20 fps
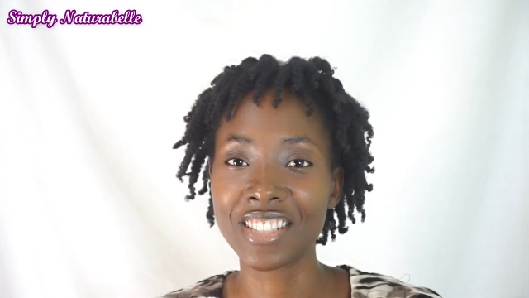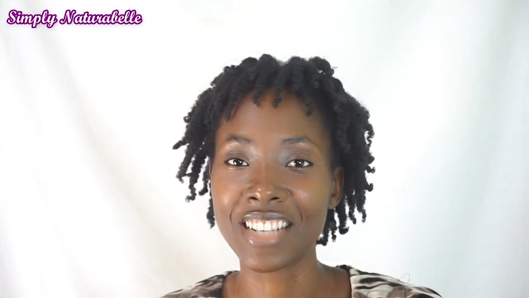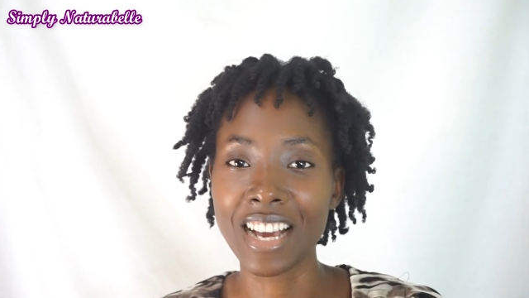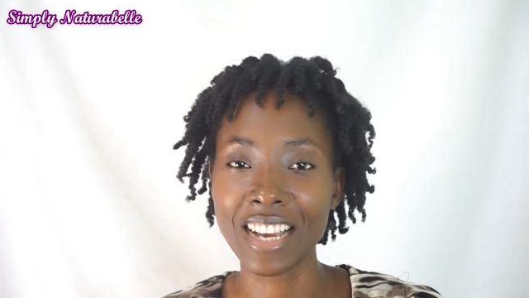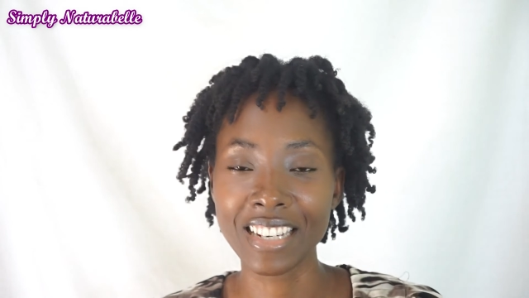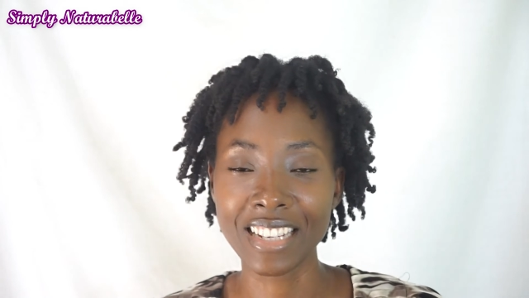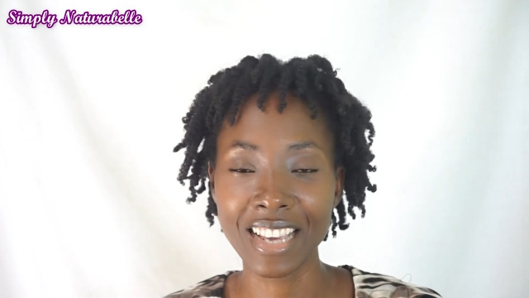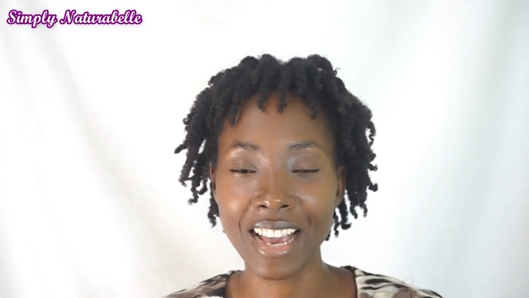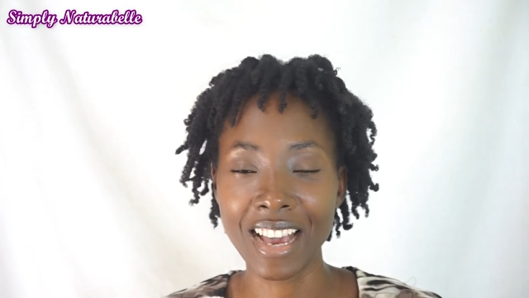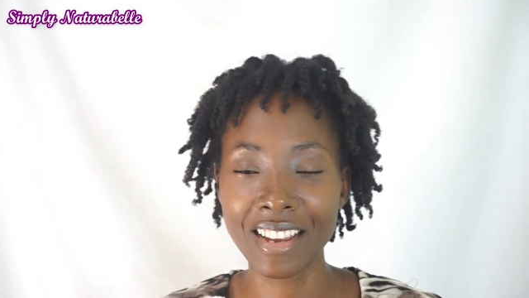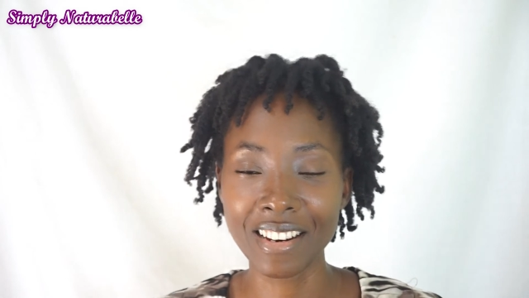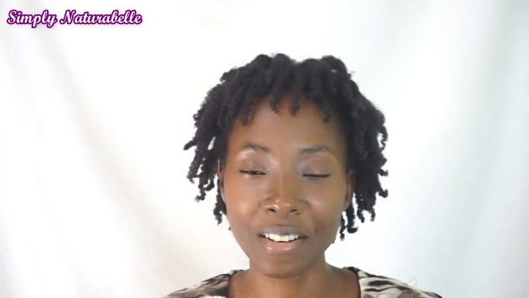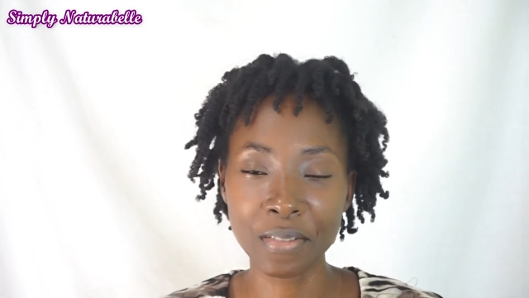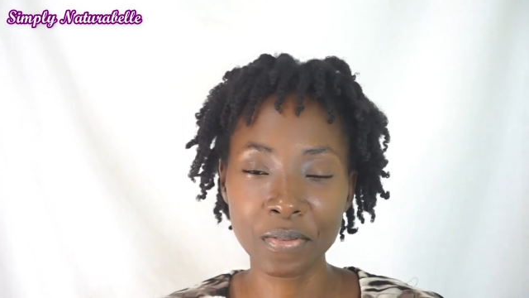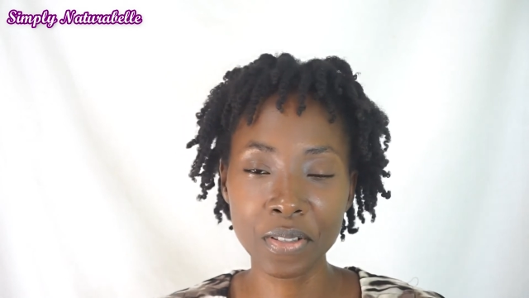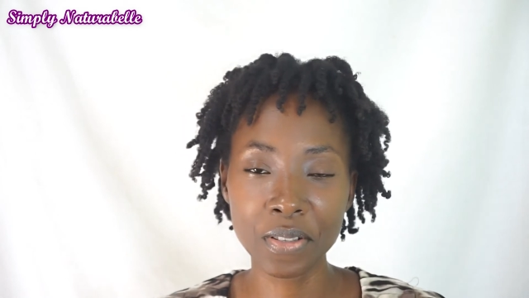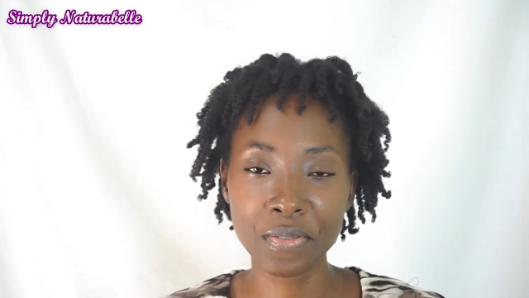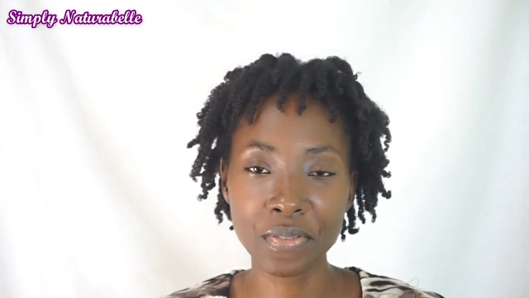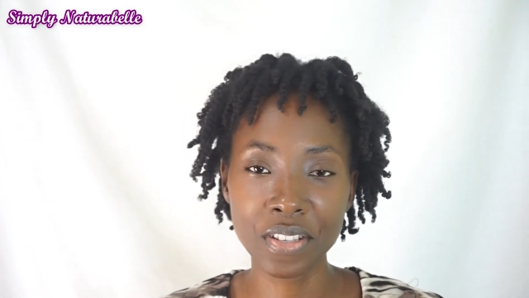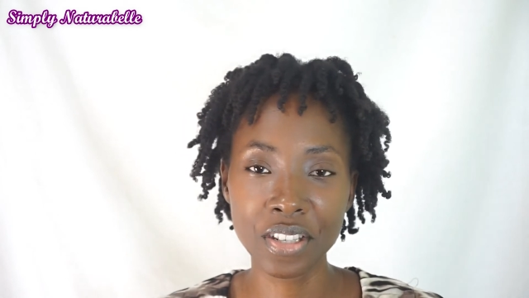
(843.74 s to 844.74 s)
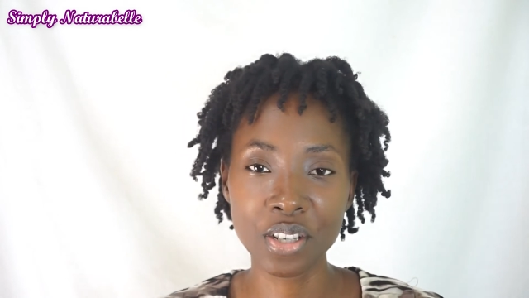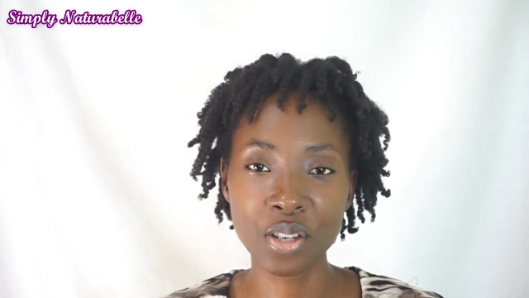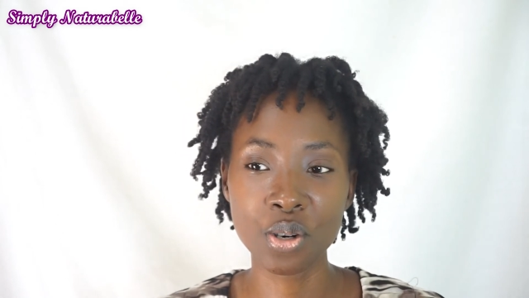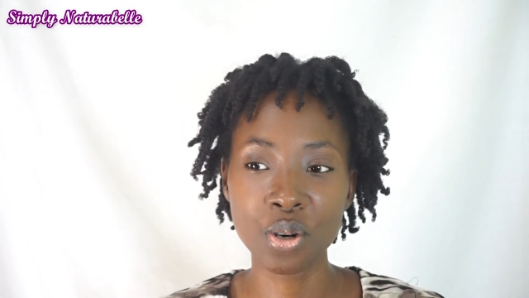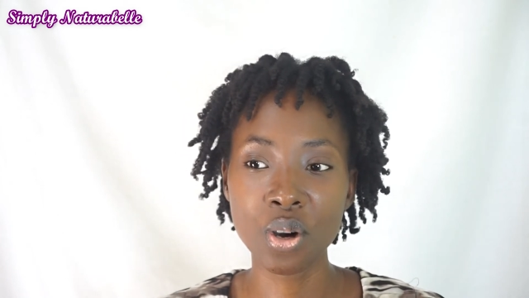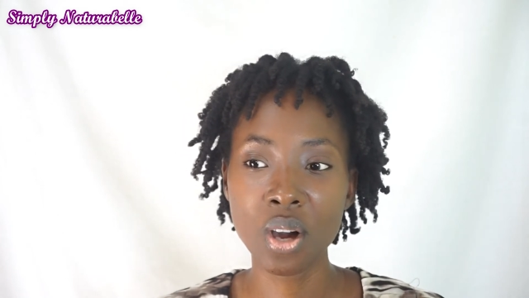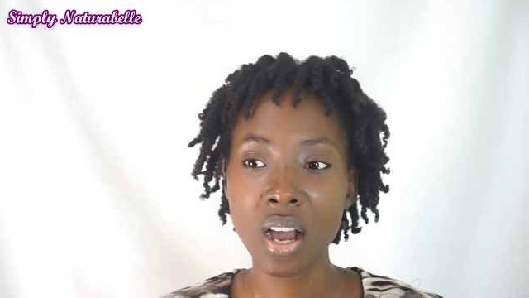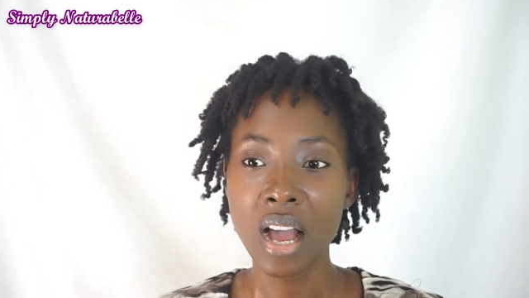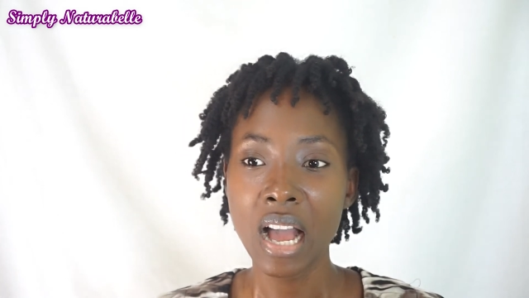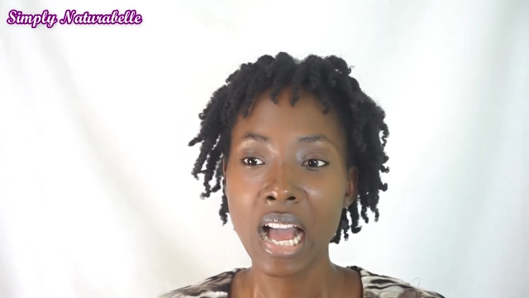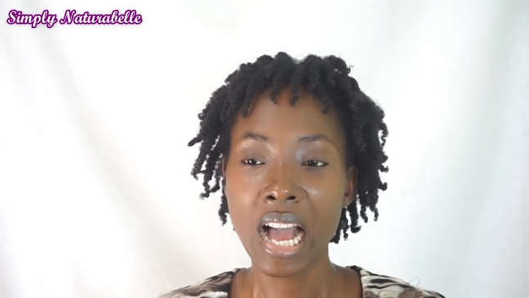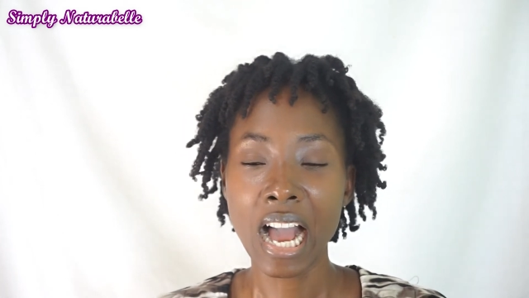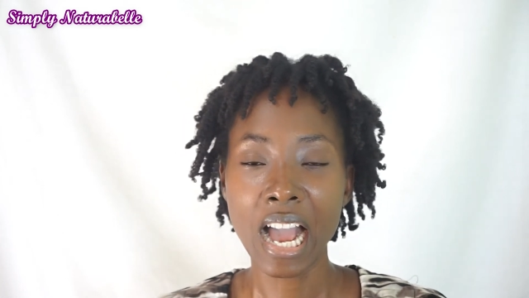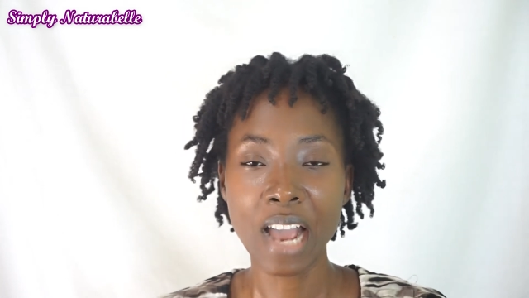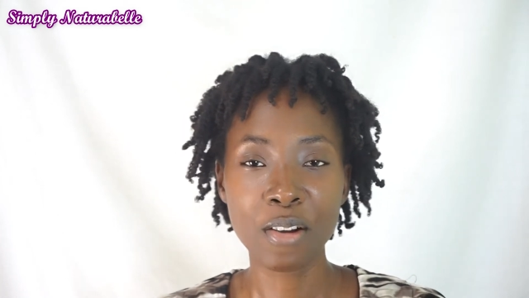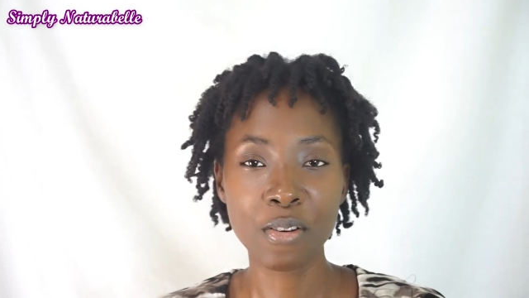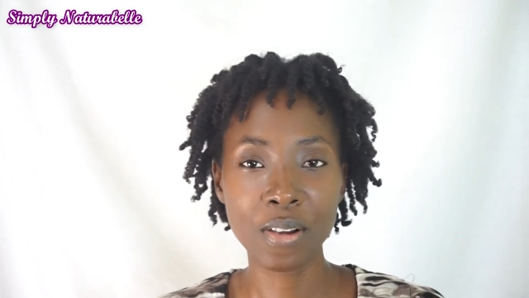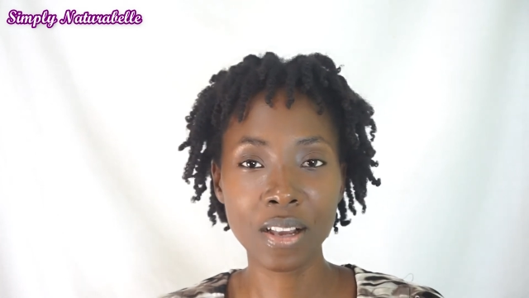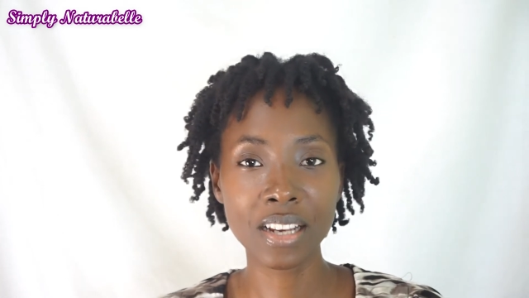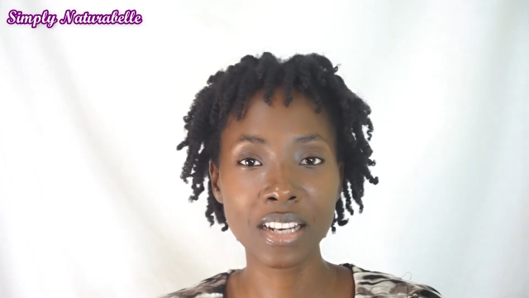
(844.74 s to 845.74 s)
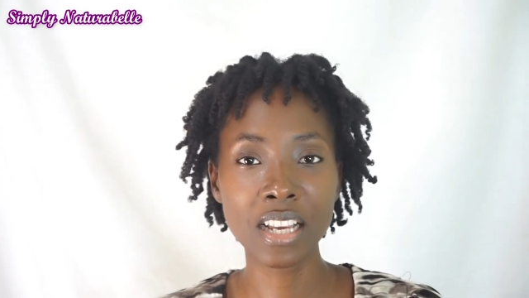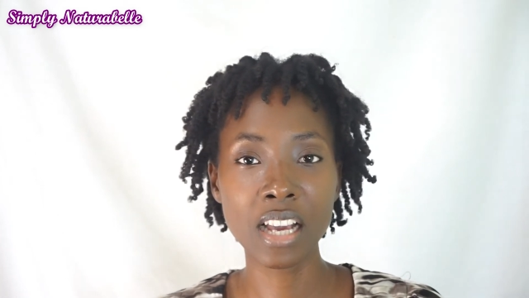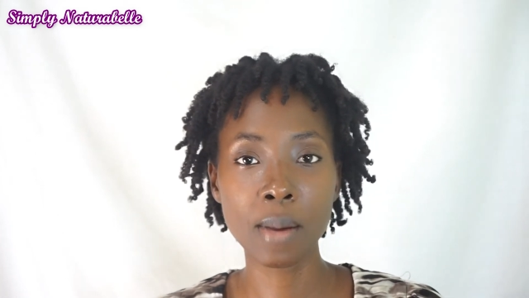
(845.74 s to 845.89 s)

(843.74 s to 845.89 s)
at the end of the video. I really